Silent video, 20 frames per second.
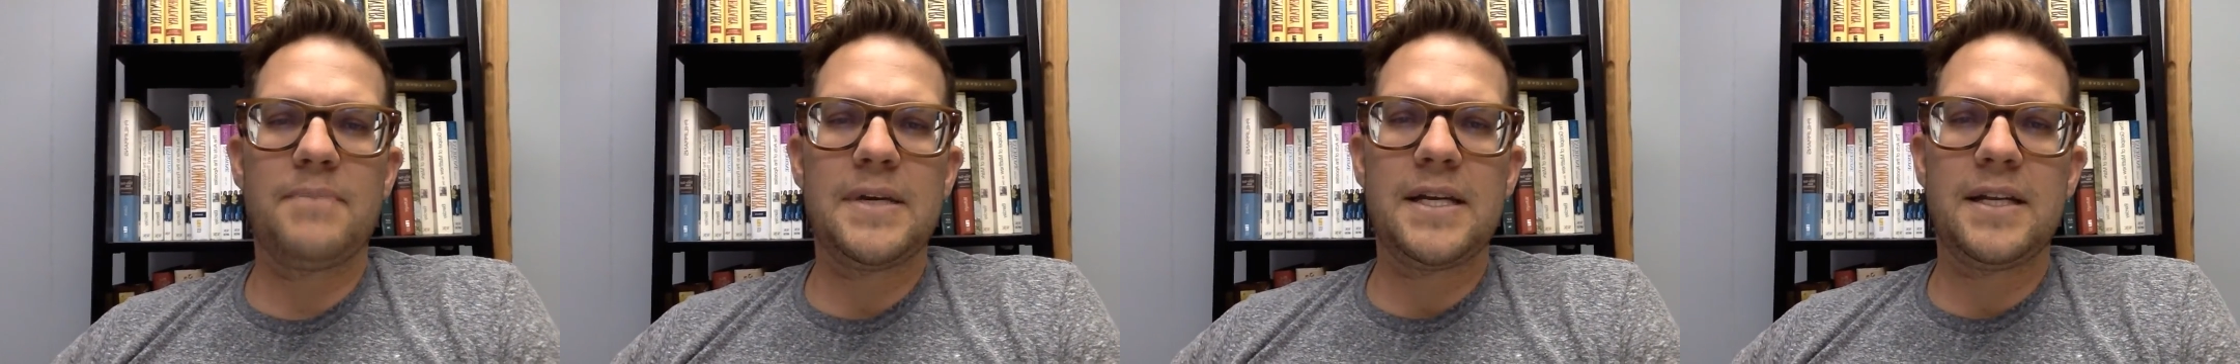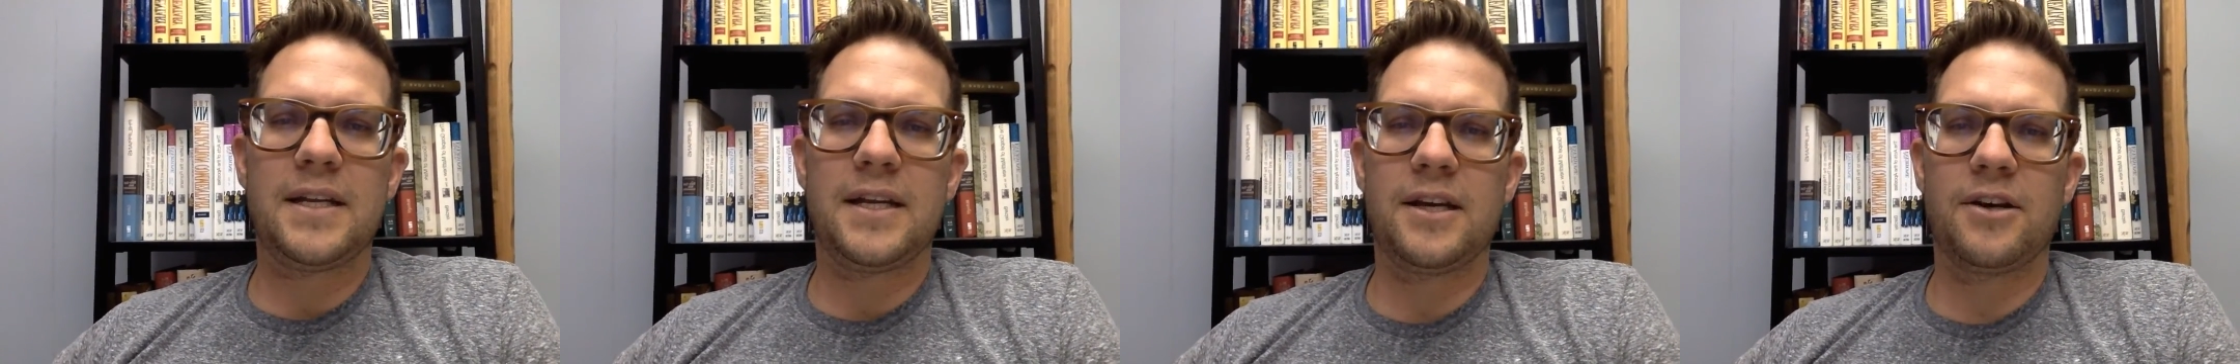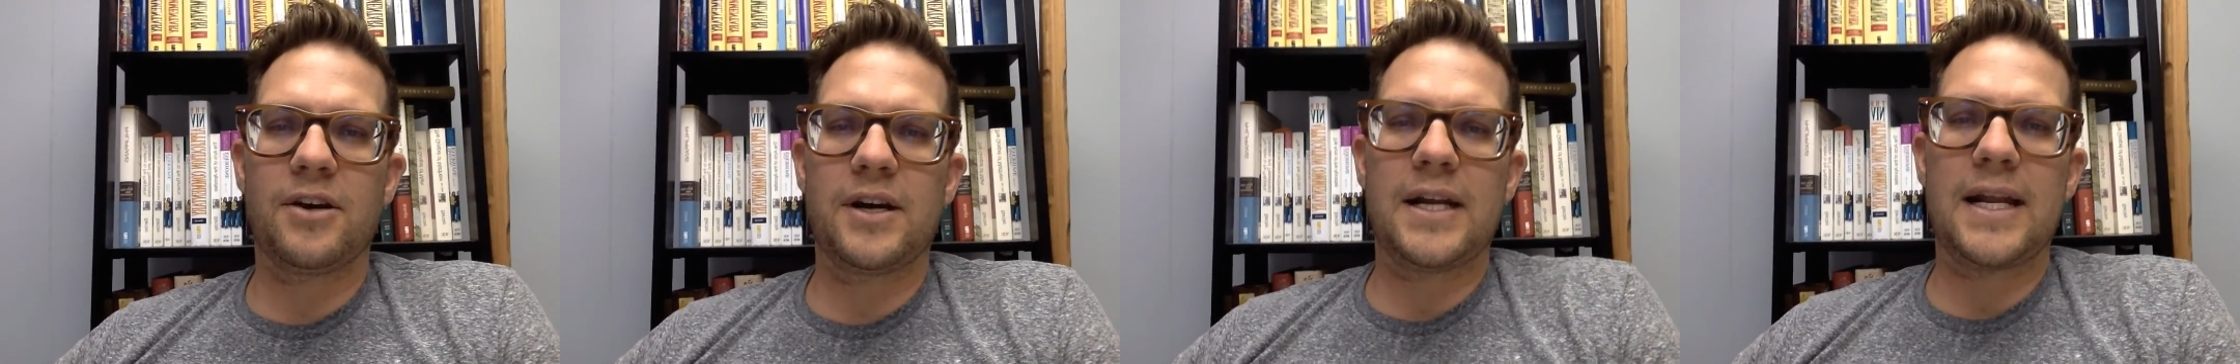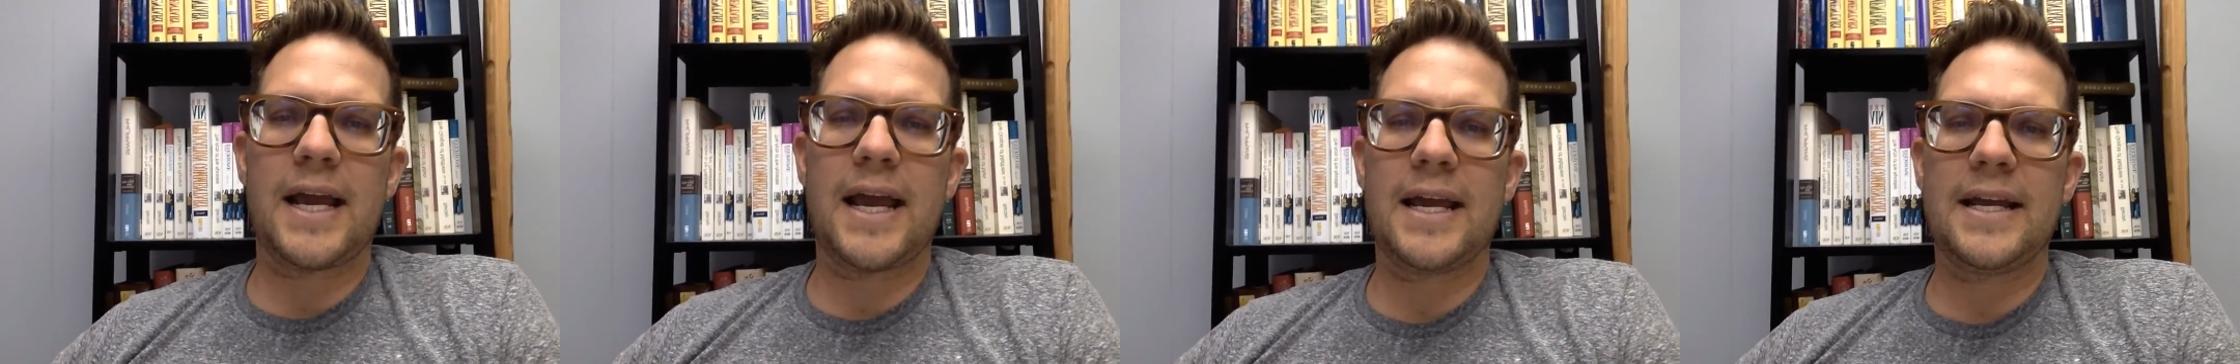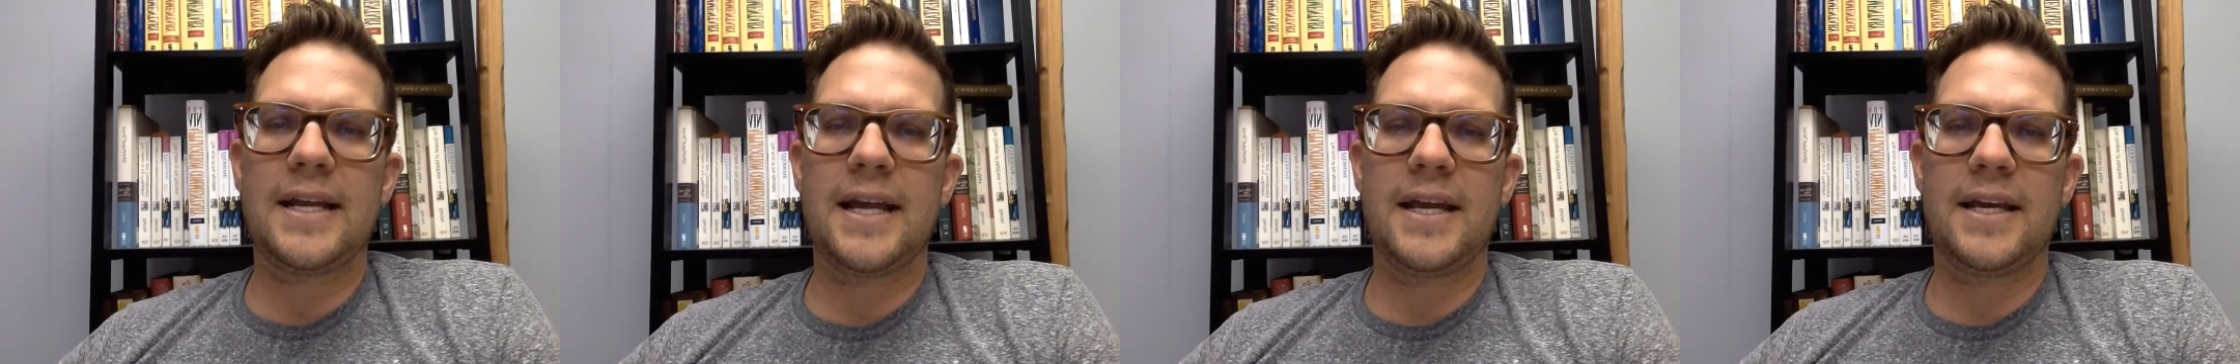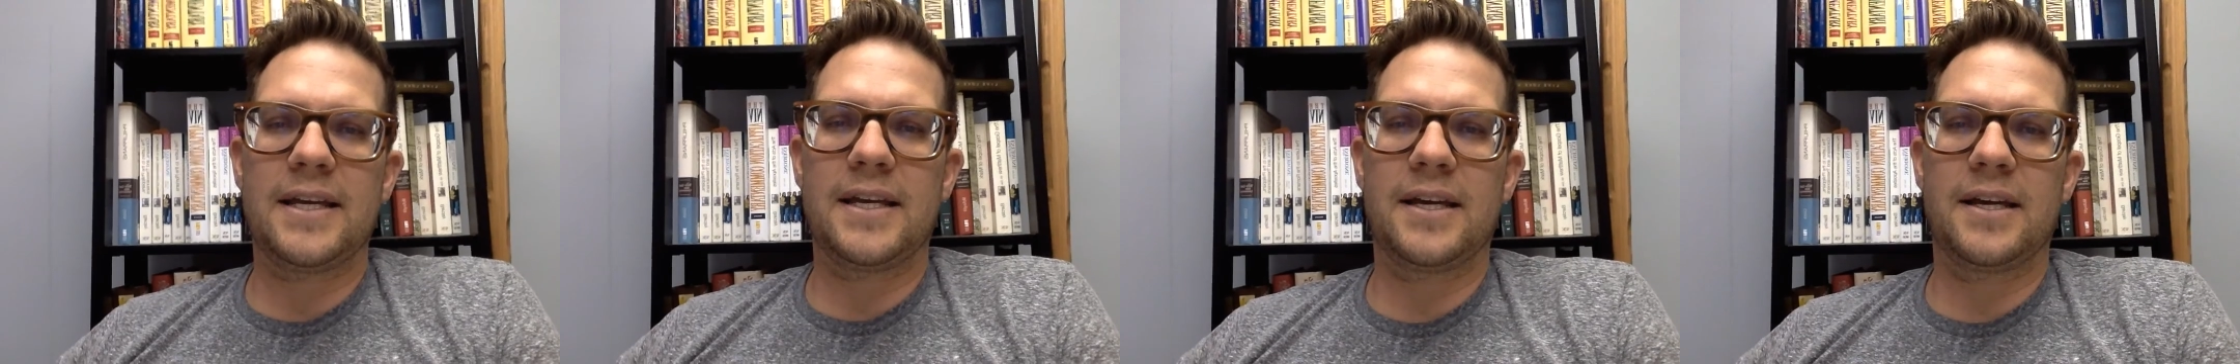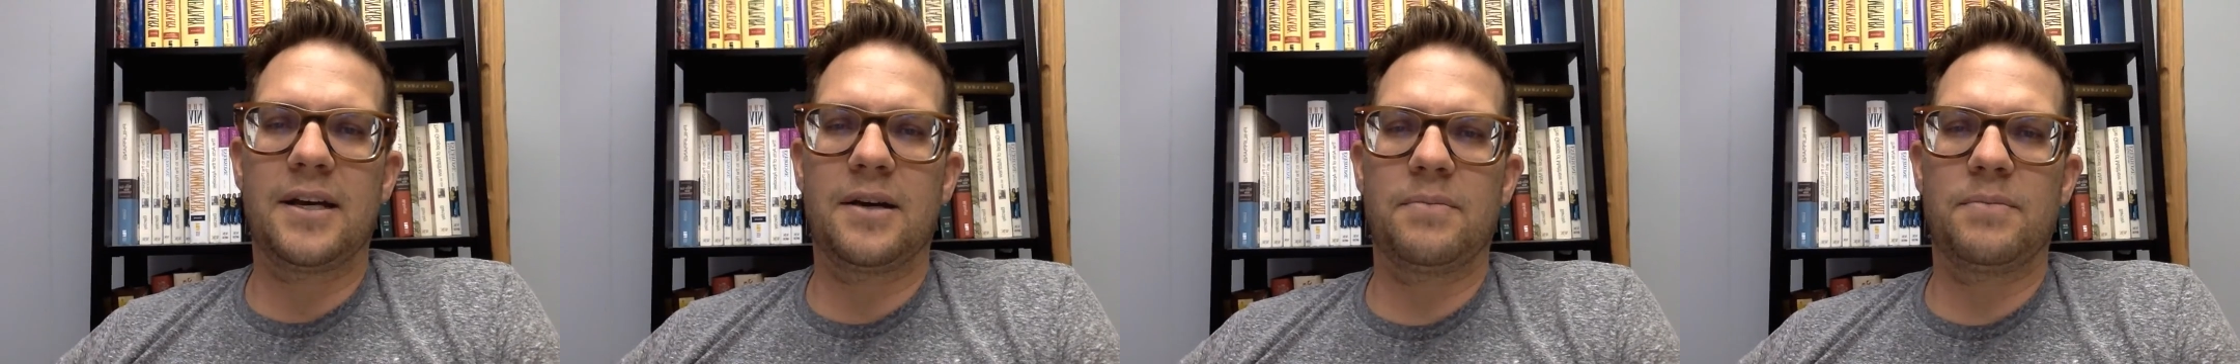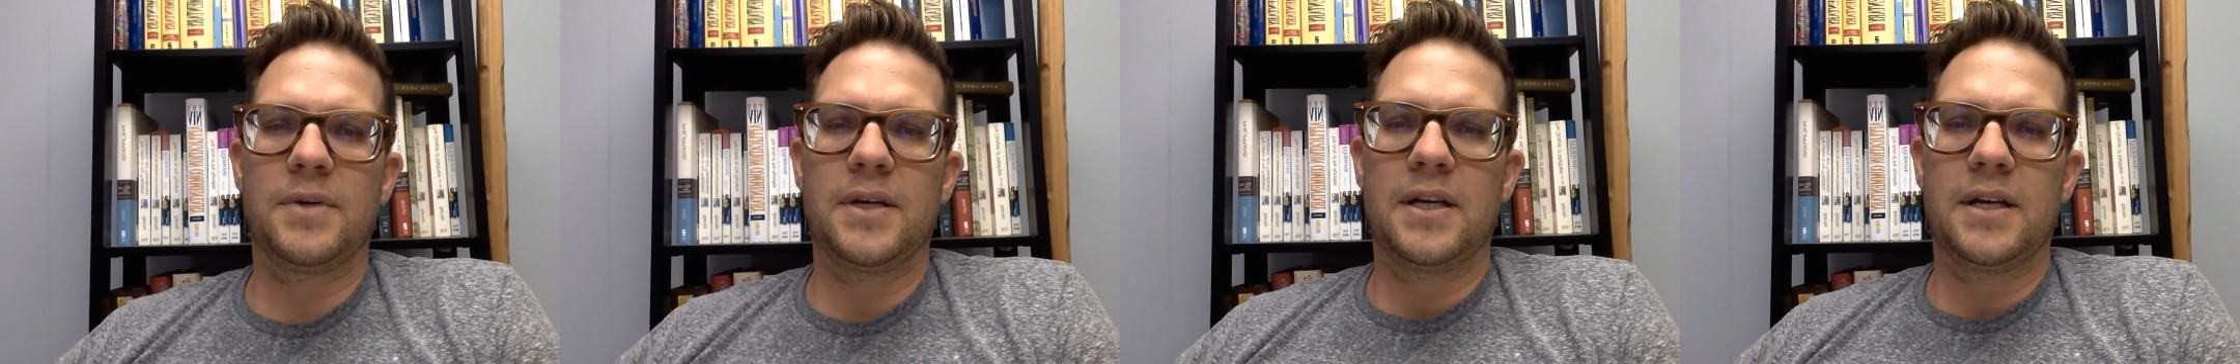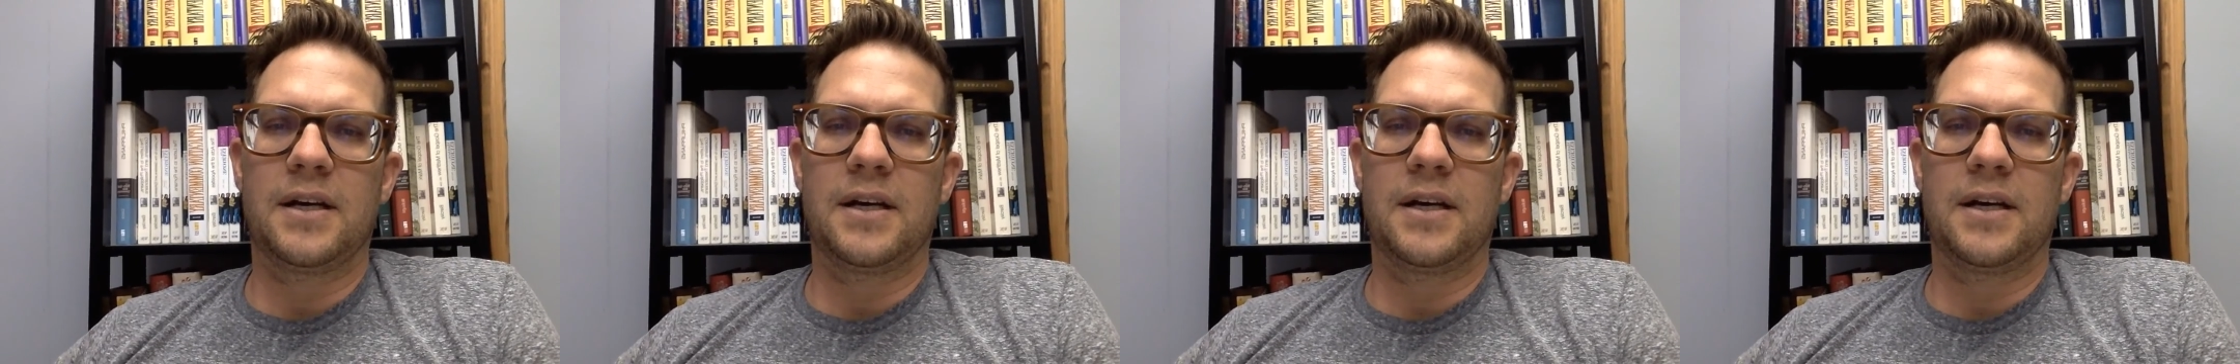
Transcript: Meet here at 8 a.m.